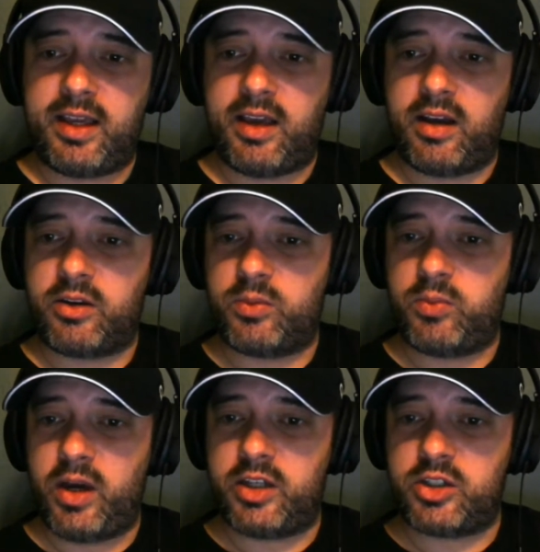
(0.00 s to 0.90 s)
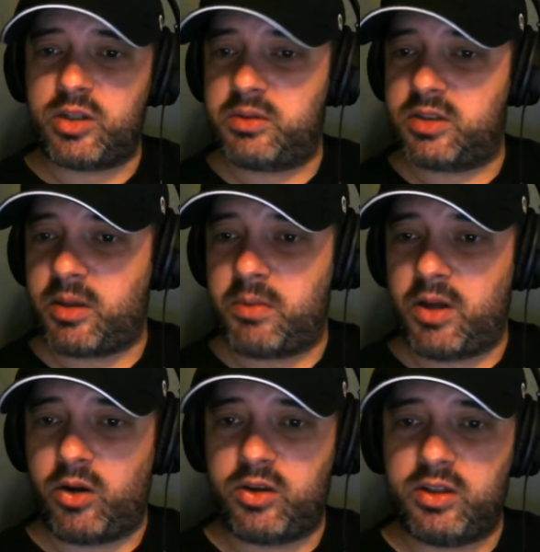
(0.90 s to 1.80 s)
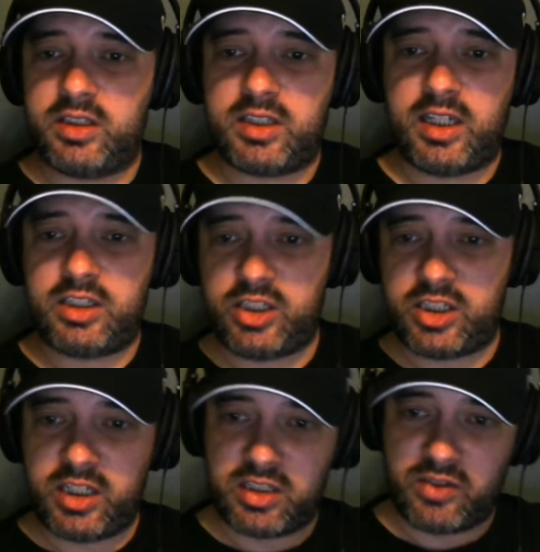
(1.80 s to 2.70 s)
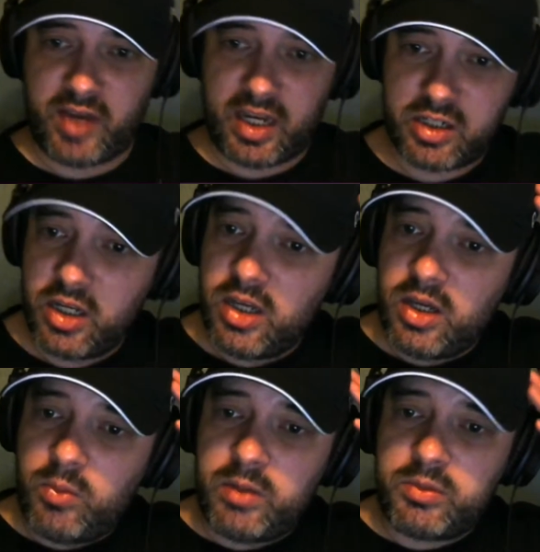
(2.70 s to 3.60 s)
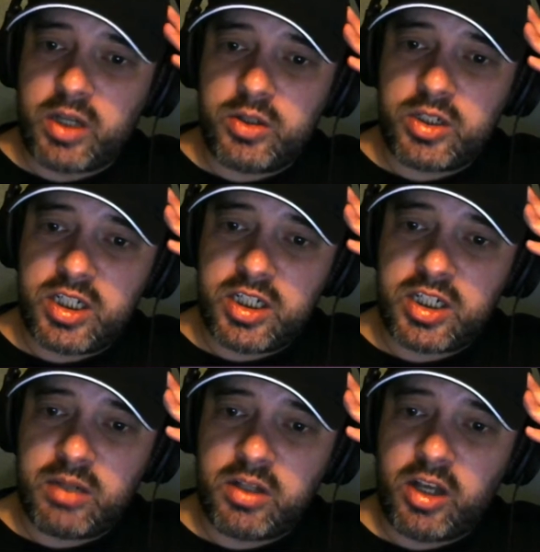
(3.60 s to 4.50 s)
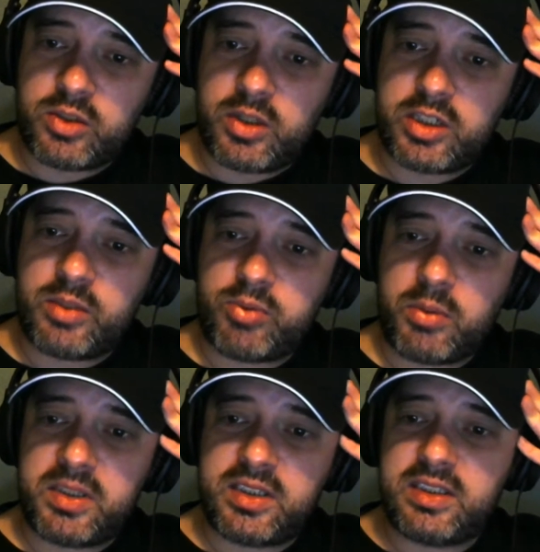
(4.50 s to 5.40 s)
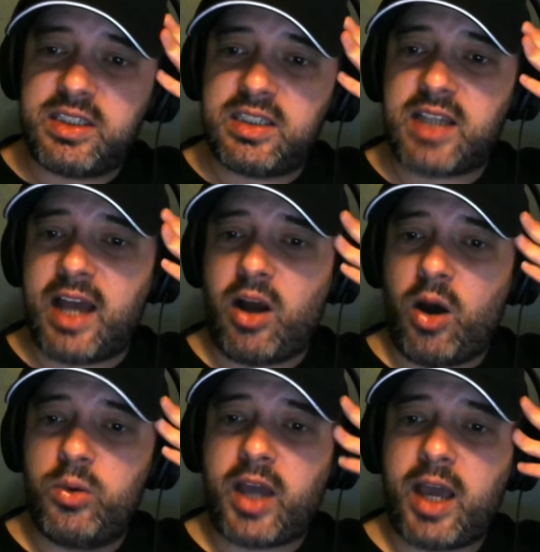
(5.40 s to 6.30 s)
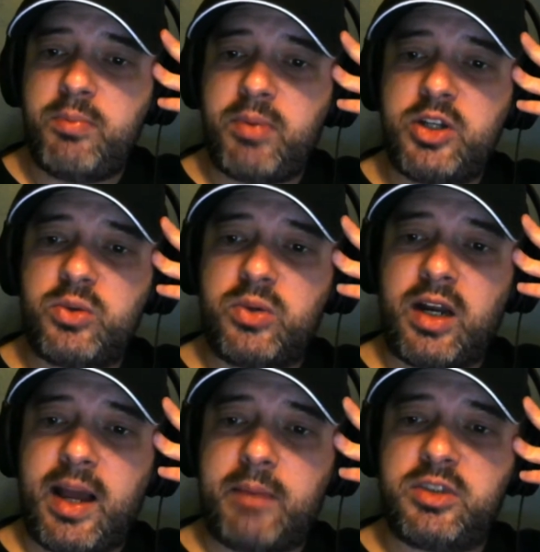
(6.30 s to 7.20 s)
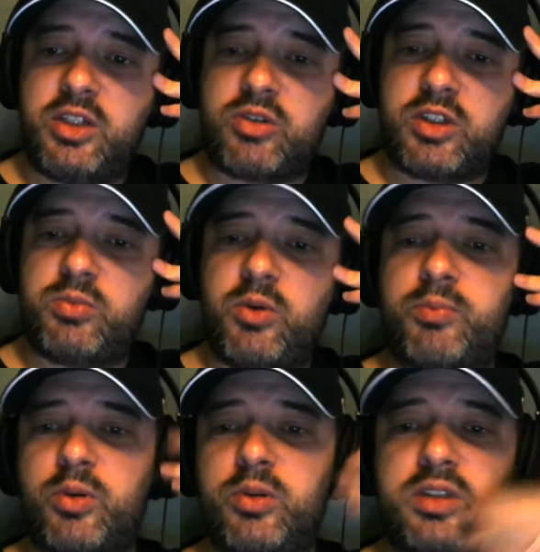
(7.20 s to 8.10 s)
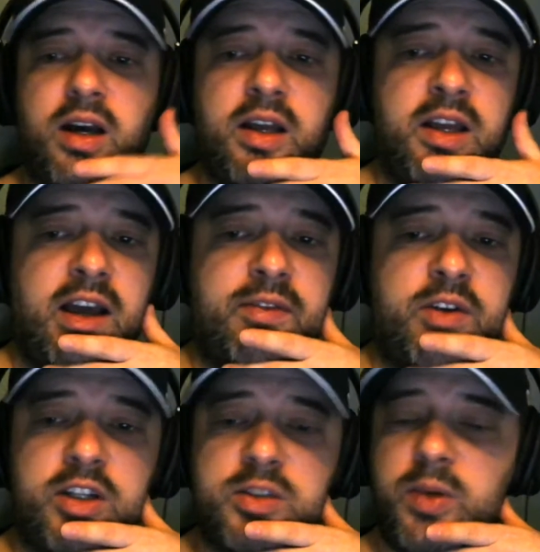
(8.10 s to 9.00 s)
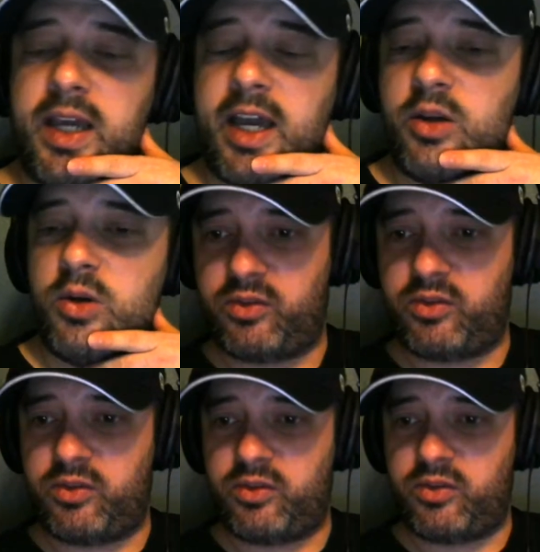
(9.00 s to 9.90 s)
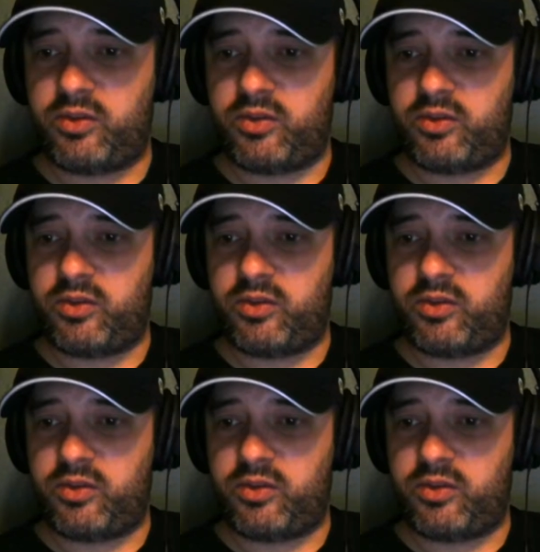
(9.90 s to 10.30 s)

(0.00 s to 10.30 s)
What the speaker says: Keep up the good work. Streams have done me a lot of good this season. Cheers, Savanch. William Jones, cheers, James. Last question, I promise, is this an okay bench order? Lamptey, Cresswell, Brewster. Have a nice weekend. Good 4.